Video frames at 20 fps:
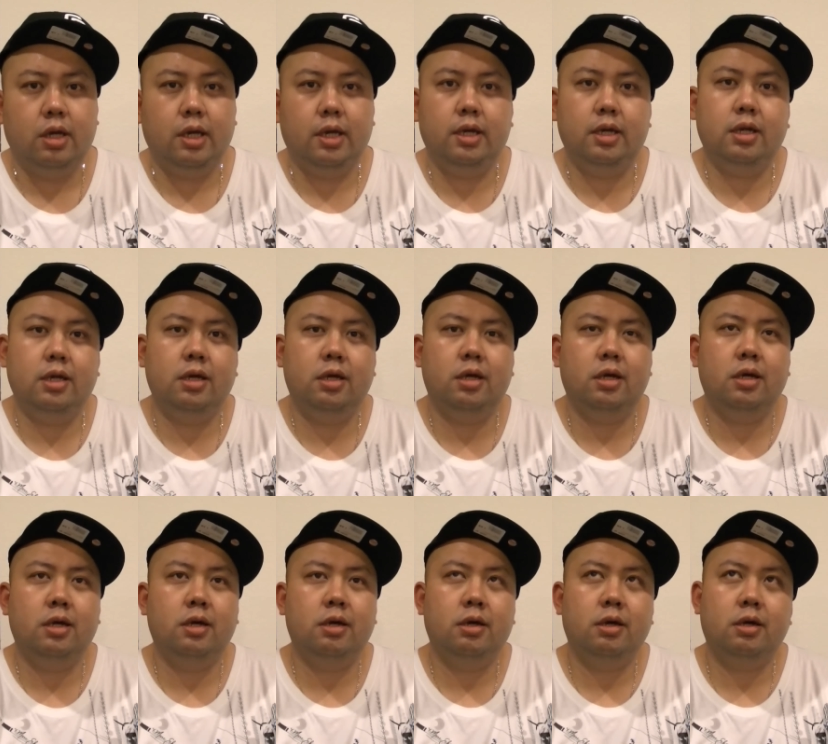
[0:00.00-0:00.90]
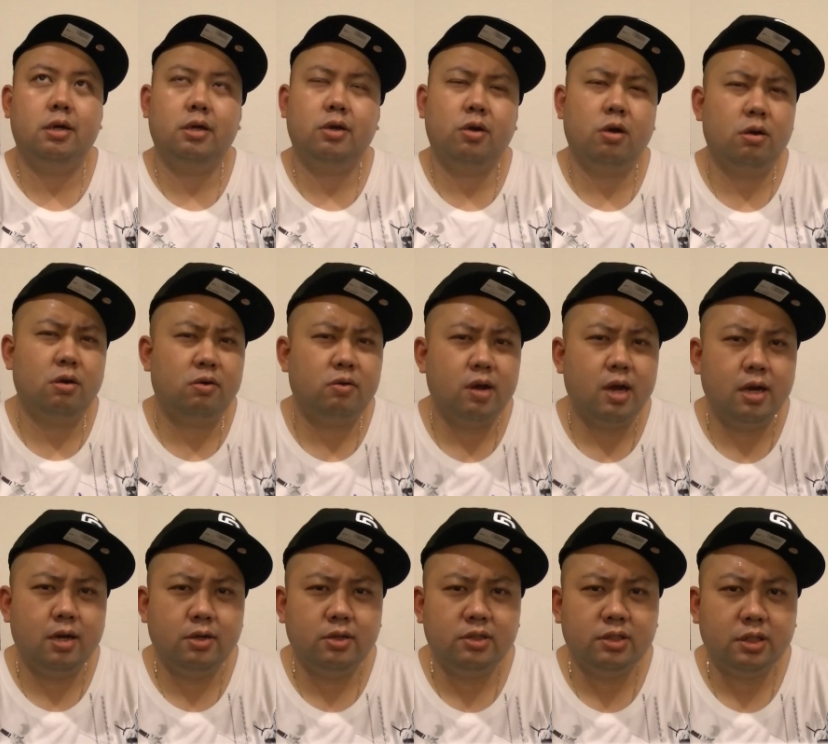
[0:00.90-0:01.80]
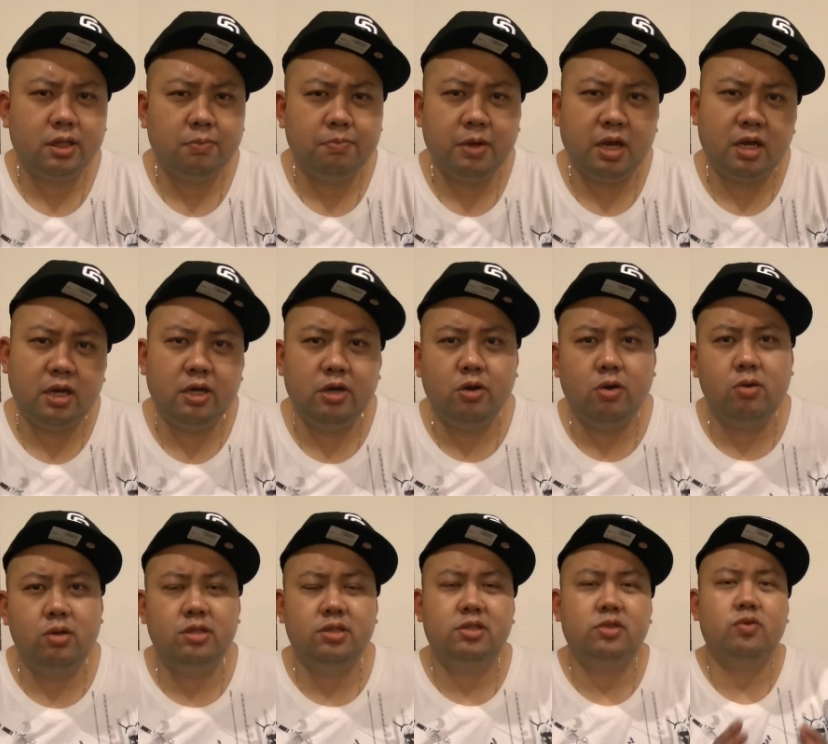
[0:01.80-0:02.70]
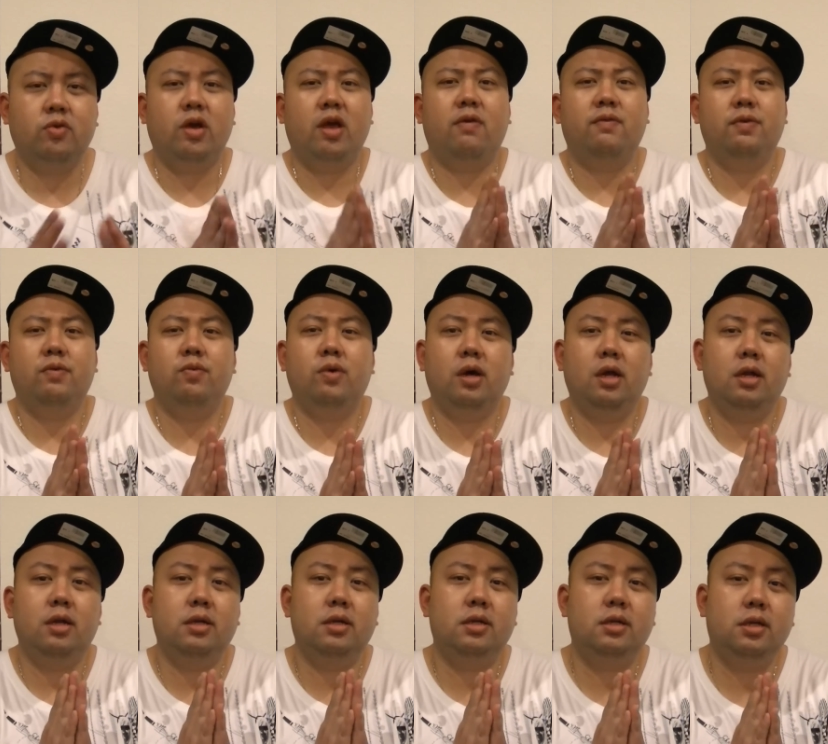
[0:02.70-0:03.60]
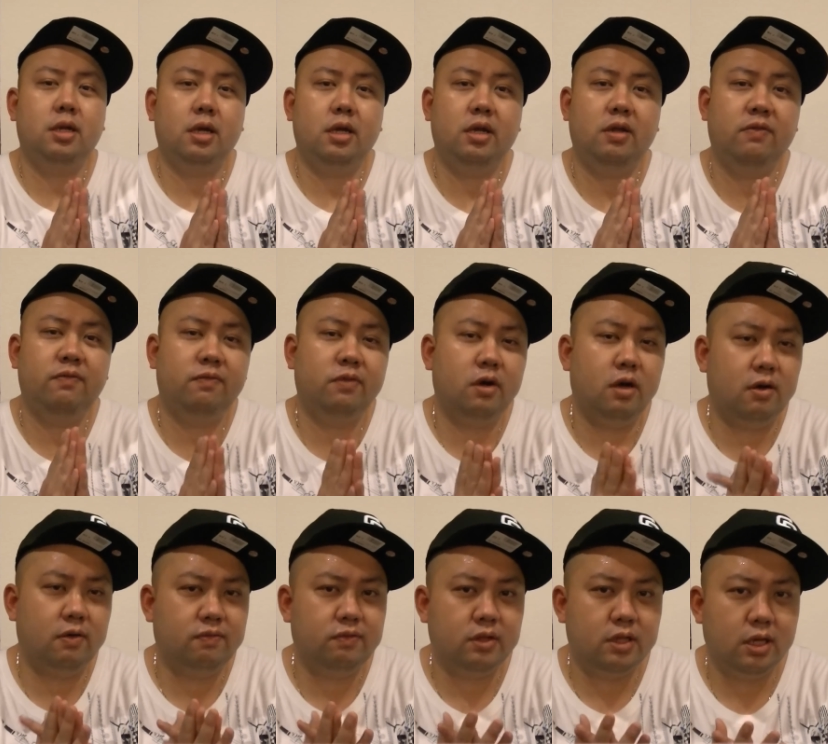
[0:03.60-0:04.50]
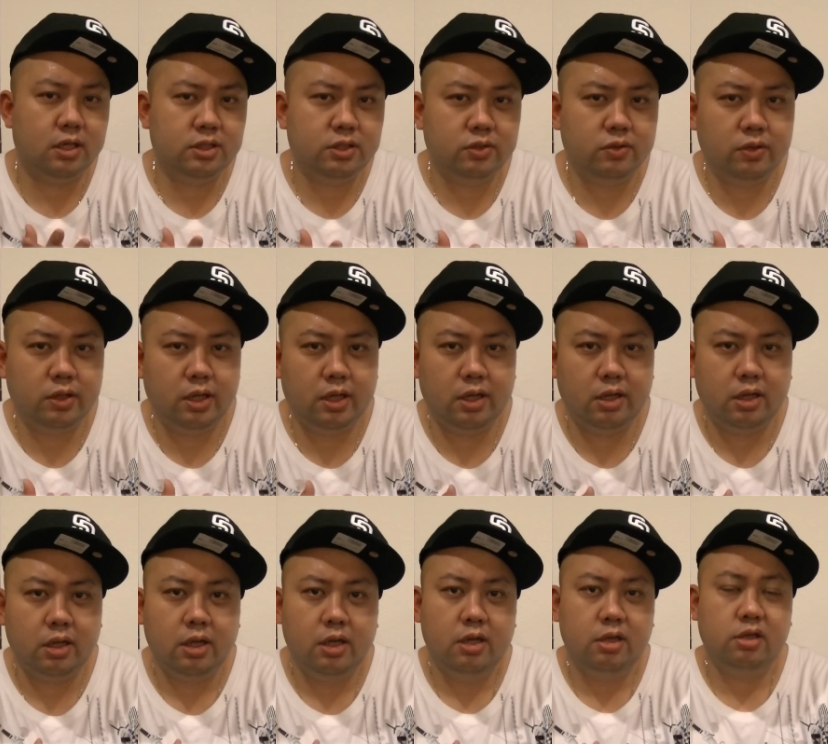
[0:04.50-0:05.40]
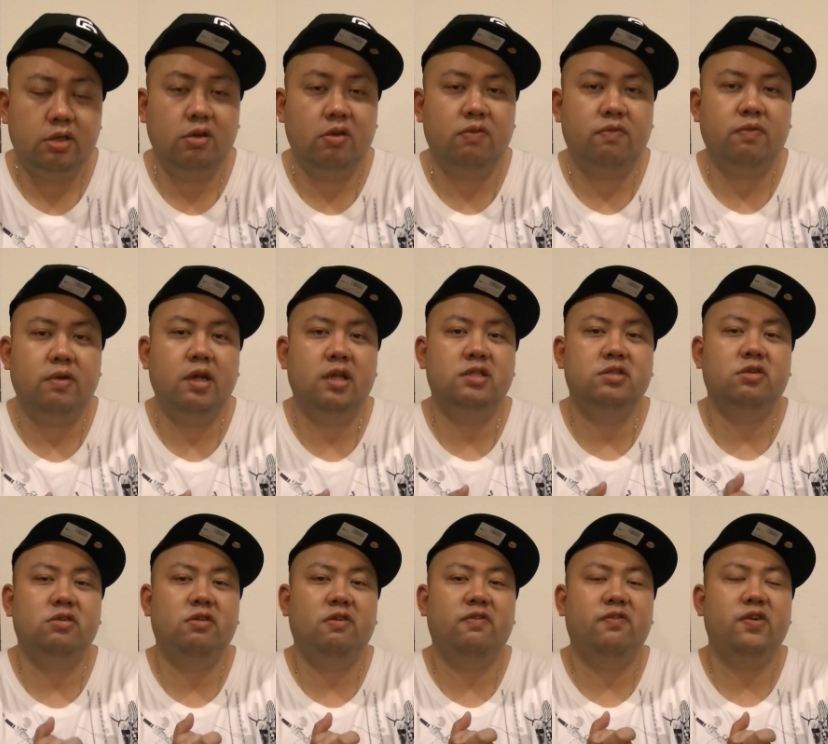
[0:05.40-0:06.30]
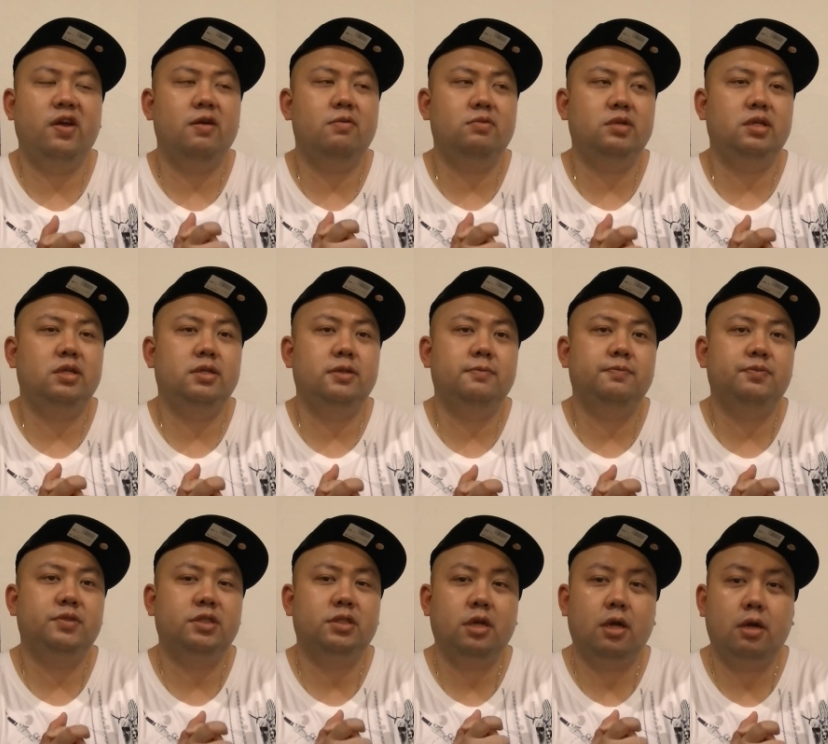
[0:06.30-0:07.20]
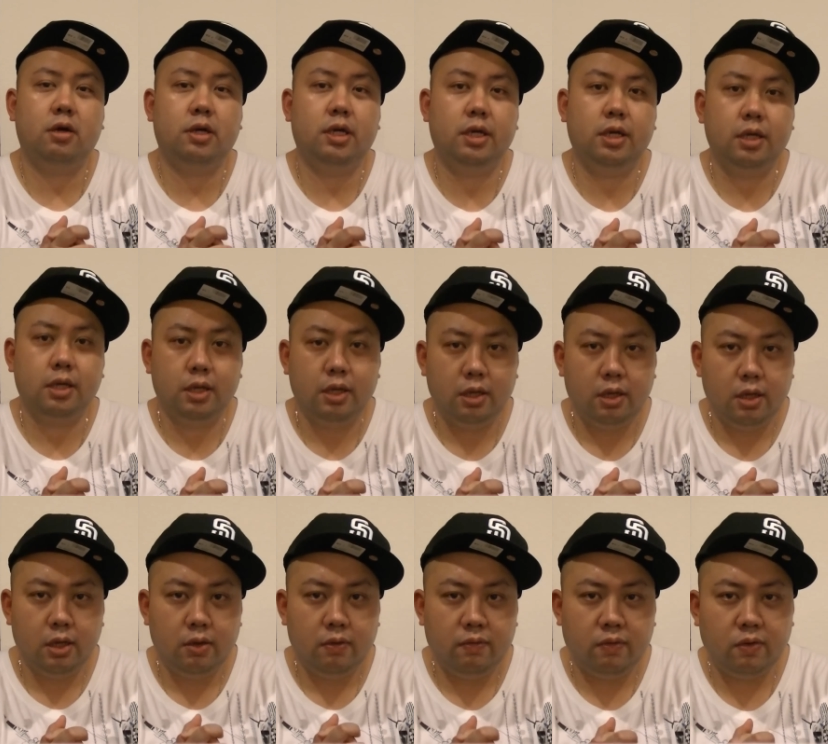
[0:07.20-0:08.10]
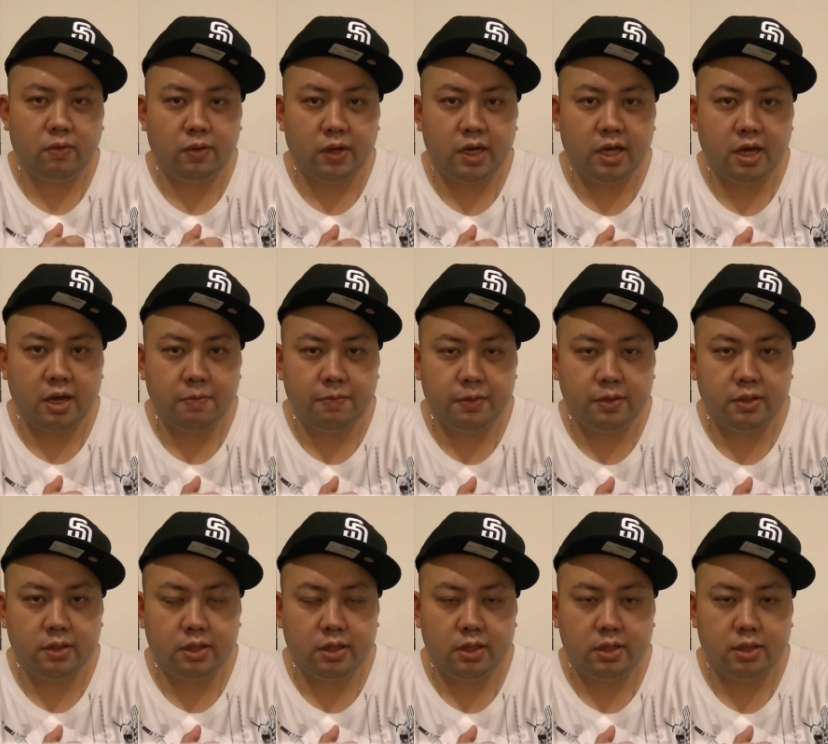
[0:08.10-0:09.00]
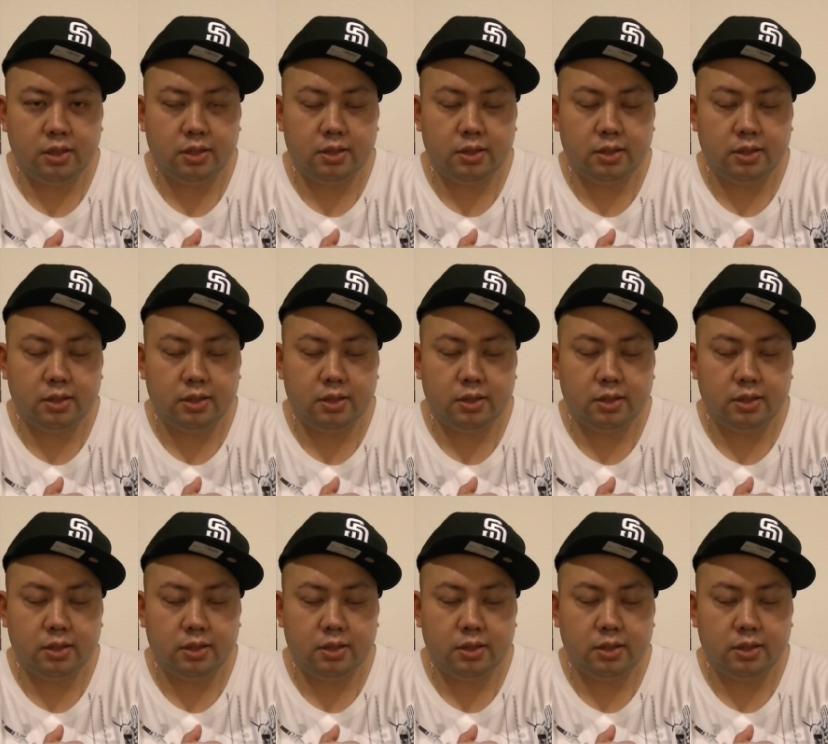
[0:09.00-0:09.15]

in the Colorado. My condolence to everyone that involved in that shooting, your friends or your family. Sorry for what happened.